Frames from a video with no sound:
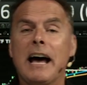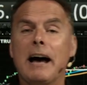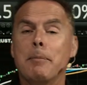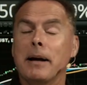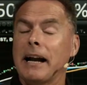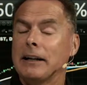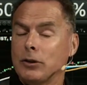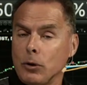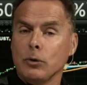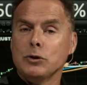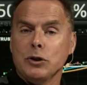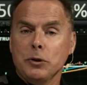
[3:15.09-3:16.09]
But I
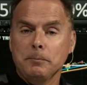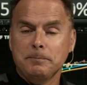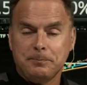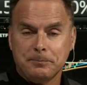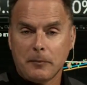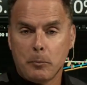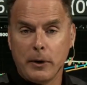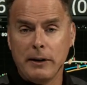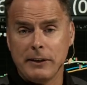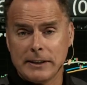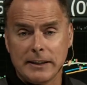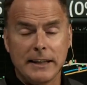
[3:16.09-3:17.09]
told you
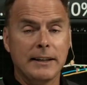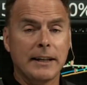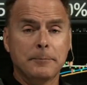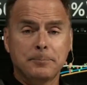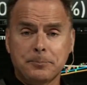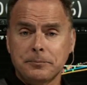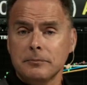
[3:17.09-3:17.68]
previously that